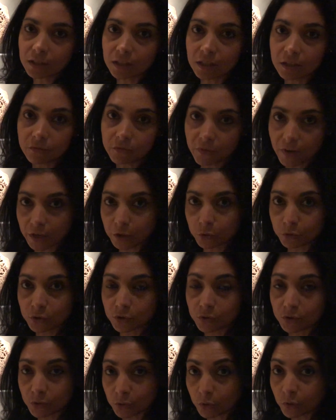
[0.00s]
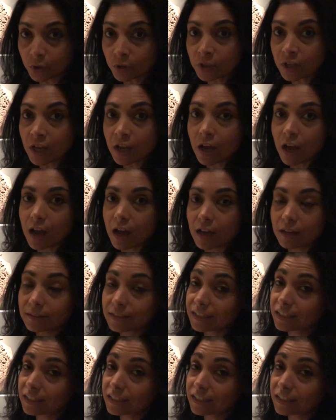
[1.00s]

in Vayots-Dzor,